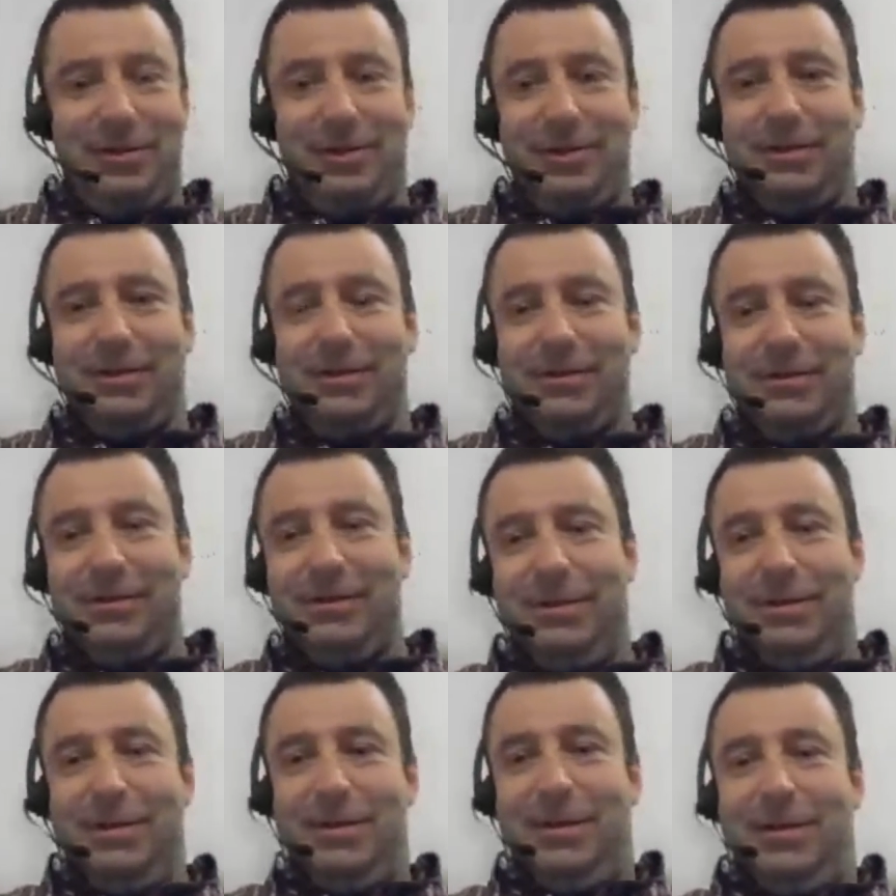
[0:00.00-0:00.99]
these
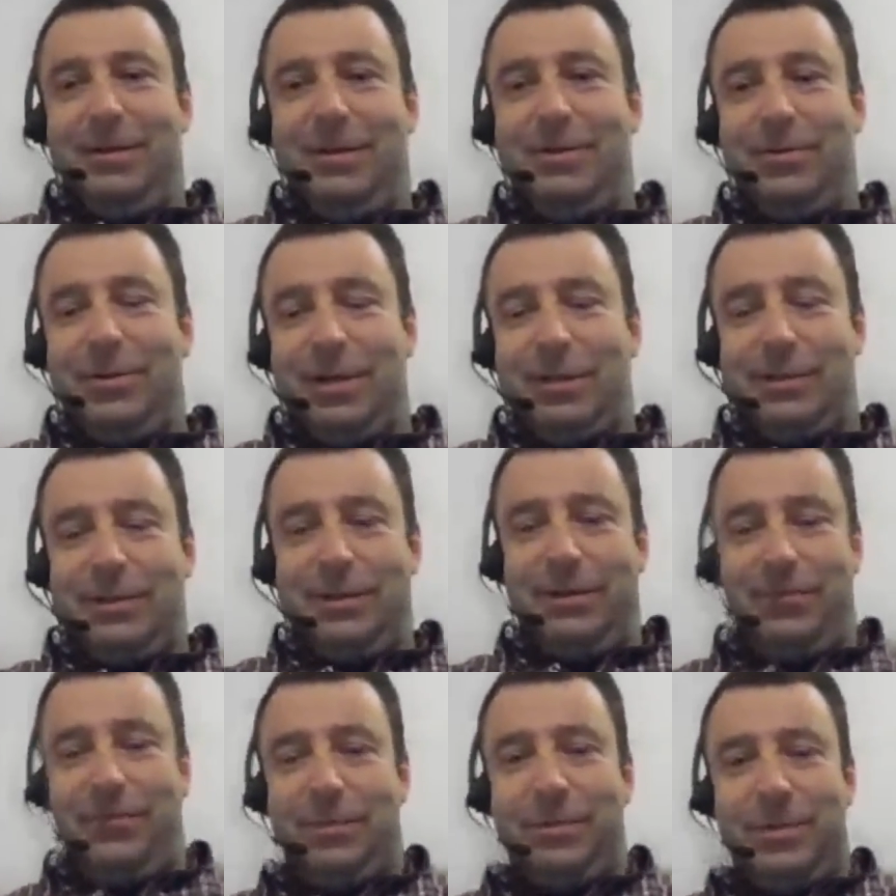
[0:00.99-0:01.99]
units
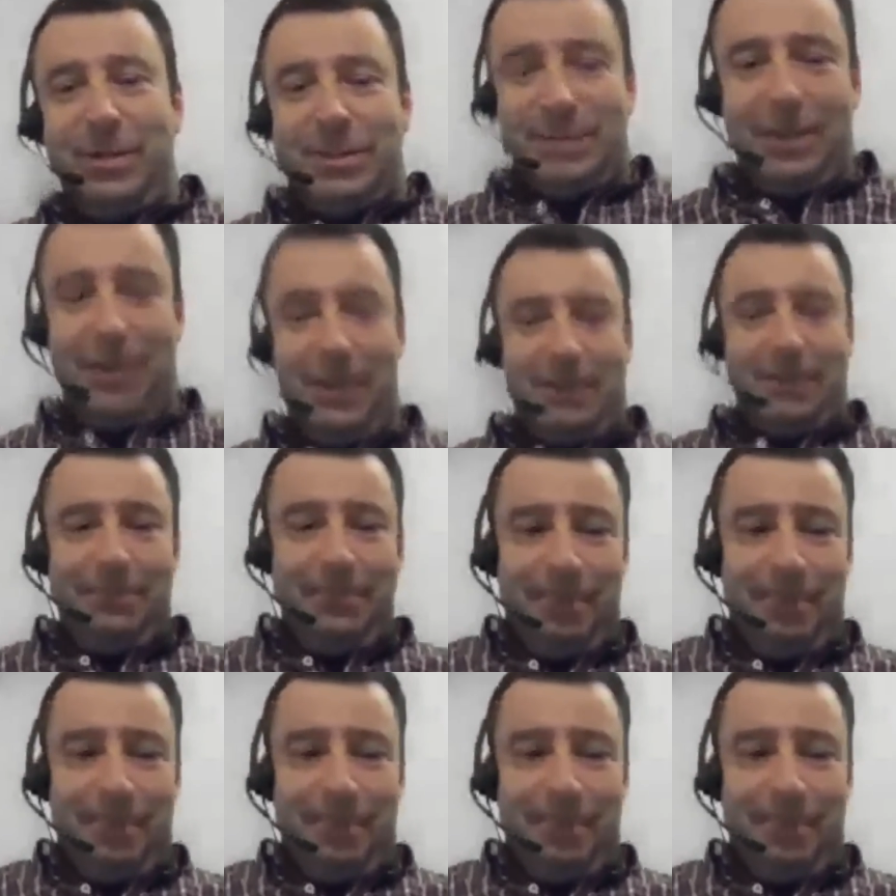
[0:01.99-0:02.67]
from BTEC.